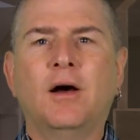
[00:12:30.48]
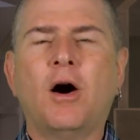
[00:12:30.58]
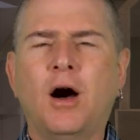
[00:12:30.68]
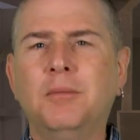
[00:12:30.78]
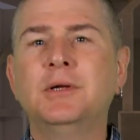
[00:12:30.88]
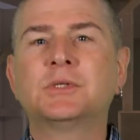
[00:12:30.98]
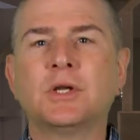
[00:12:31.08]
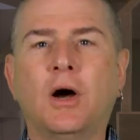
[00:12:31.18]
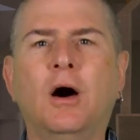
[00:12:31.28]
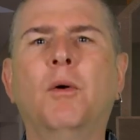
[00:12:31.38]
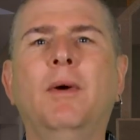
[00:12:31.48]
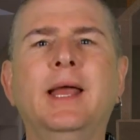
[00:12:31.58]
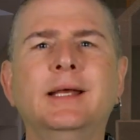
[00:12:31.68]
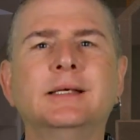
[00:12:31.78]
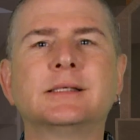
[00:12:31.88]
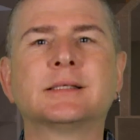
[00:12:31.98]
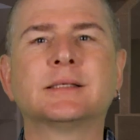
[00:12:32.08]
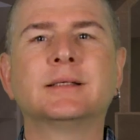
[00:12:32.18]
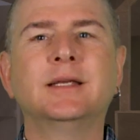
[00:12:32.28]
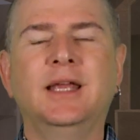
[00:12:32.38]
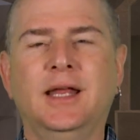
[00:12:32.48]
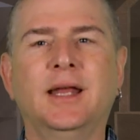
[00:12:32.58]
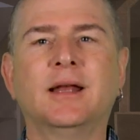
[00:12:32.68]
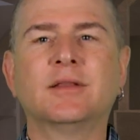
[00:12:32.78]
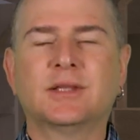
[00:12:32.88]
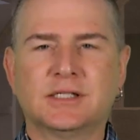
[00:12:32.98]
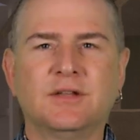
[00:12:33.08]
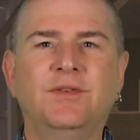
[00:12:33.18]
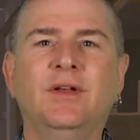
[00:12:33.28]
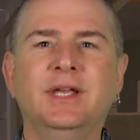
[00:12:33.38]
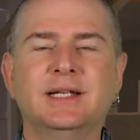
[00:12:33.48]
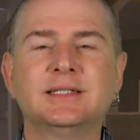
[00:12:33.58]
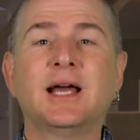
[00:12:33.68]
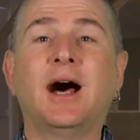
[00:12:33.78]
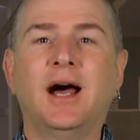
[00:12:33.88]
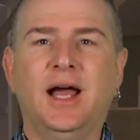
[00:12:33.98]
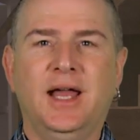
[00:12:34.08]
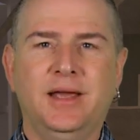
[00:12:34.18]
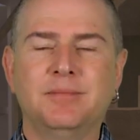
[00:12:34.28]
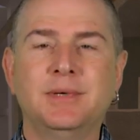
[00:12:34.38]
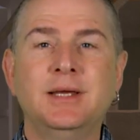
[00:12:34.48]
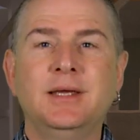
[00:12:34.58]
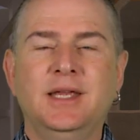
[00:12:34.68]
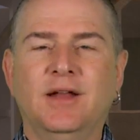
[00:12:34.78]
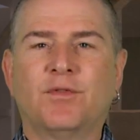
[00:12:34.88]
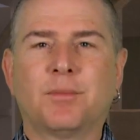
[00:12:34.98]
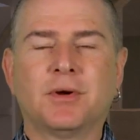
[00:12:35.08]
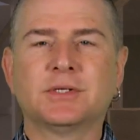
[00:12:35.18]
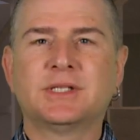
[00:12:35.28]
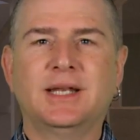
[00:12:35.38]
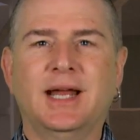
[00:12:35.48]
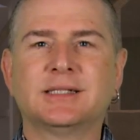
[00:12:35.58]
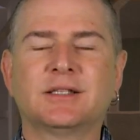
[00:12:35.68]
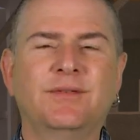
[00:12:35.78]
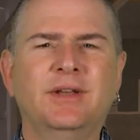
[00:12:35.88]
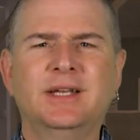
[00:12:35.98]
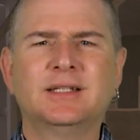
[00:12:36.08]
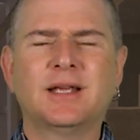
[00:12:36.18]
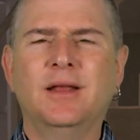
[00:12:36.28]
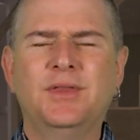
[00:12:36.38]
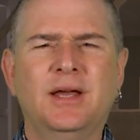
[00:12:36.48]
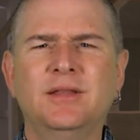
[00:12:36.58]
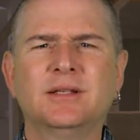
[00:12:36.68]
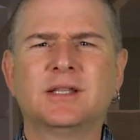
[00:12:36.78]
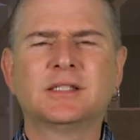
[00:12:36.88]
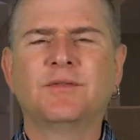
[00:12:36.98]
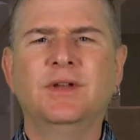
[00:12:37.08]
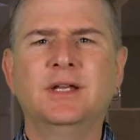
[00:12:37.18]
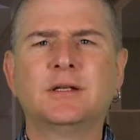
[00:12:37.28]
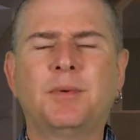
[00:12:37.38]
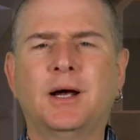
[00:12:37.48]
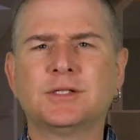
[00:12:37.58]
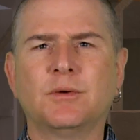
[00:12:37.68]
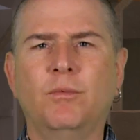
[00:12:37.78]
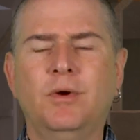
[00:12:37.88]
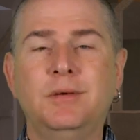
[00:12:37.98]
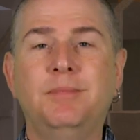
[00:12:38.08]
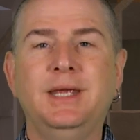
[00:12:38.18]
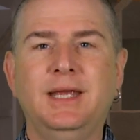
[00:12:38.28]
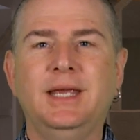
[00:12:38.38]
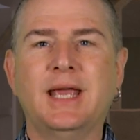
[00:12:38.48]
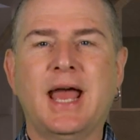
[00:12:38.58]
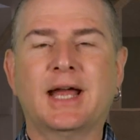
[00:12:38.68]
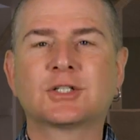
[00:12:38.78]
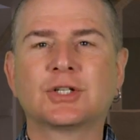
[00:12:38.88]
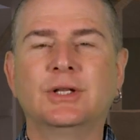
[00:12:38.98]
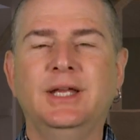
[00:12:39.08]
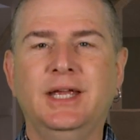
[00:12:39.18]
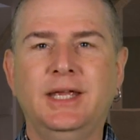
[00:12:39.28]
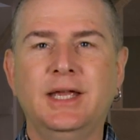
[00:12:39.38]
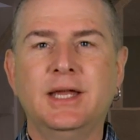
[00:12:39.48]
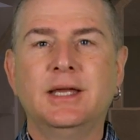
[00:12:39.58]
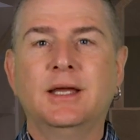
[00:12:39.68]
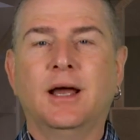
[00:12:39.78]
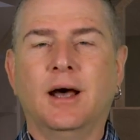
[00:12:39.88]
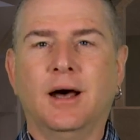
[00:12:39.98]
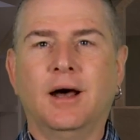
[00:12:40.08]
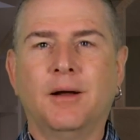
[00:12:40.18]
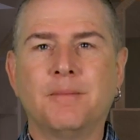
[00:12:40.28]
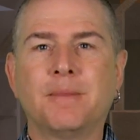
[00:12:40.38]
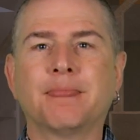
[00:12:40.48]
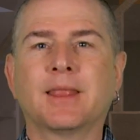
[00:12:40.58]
almost always the civilian time, if the person had civilian, t- that the civilian deposit would be actually um,